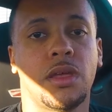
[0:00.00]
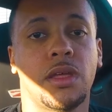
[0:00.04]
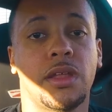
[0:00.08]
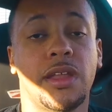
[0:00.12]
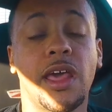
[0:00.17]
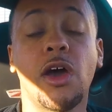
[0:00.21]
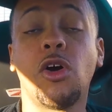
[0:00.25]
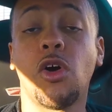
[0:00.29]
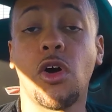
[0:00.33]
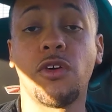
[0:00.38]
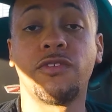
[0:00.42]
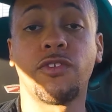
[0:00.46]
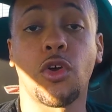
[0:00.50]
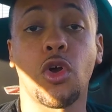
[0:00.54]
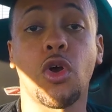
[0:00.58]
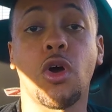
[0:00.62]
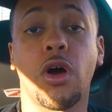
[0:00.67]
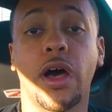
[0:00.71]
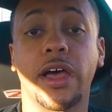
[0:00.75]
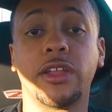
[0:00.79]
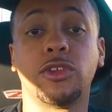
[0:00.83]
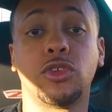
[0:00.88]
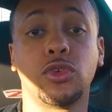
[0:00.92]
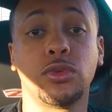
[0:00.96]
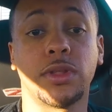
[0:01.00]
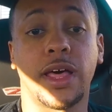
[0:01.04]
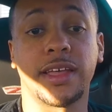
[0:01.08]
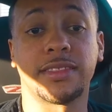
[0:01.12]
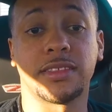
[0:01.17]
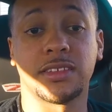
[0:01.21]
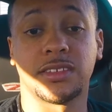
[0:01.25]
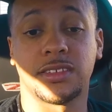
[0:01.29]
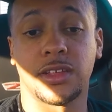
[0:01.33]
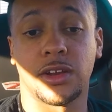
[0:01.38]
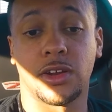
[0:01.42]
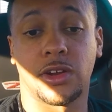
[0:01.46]
Now overall, I do like
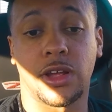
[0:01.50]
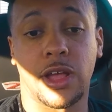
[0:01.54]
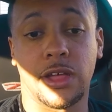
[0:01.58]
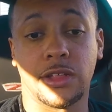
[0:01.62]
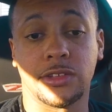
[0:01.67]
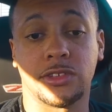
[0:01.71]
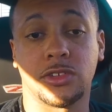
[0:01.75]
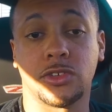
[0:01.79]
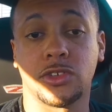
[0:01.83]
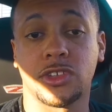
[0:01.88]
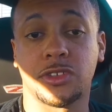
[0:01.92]
the center console,